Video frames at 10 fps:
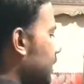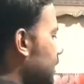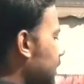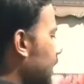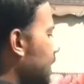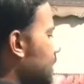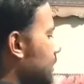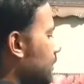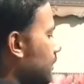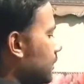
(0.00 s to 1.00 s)
this
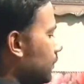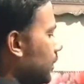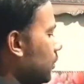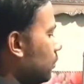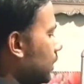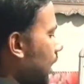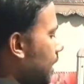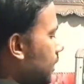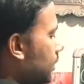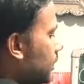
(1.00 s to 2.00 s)
case we know
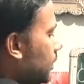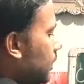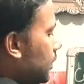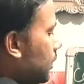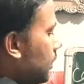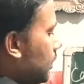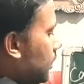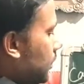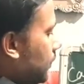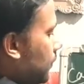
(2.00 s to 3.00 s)
that
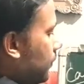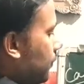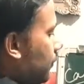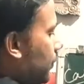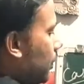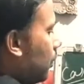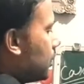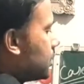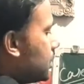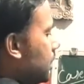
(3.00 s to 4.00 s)

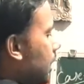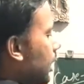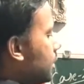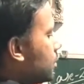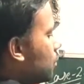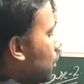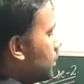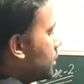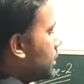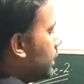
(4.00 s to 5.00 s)
velocity is
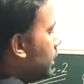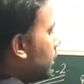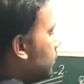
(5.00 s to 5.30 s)
constant,